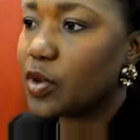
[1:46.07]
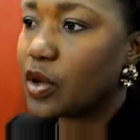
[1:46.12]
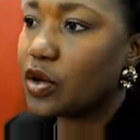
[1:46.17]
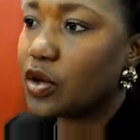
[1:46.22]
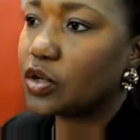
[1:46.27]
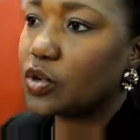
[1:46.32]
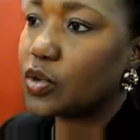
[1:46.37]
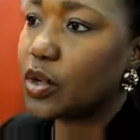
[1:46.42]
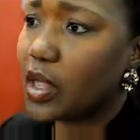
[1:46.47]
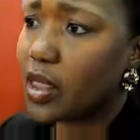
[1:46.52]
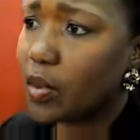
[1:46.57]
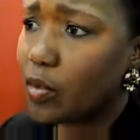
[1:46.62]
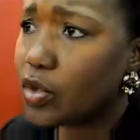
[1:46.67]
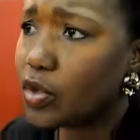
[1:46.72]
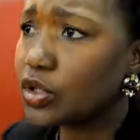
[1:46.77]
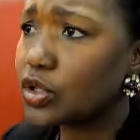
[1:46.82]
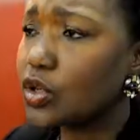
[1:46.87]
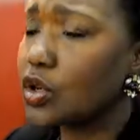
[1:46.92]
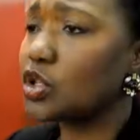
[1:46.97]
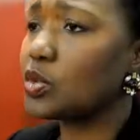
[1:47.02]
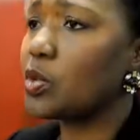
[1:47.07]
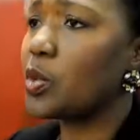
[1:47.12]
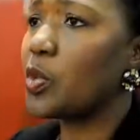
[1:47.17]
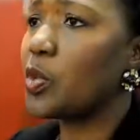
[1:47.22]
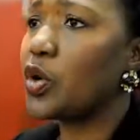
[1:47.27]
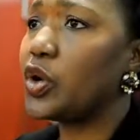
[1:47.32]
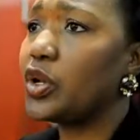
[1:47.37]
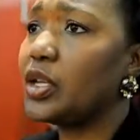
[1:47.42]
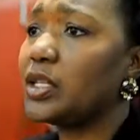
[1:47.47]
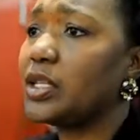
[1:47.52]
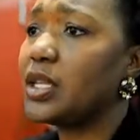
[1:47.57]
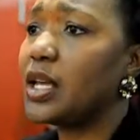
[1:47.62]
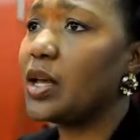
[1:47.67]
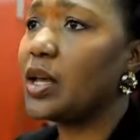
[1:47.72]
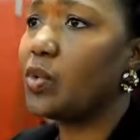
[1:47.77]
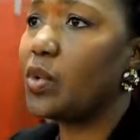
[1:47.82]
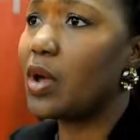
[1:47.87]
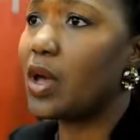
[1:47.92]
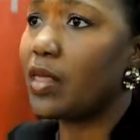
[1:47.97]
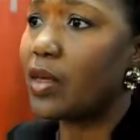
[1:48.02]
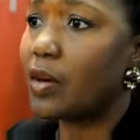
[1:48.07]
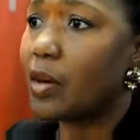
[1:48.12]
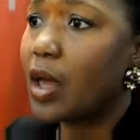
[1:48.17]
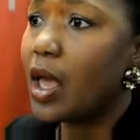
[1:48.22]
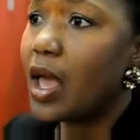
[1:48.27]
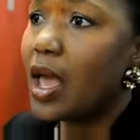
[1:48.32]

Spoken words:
because we are the most cosmopolitan, we are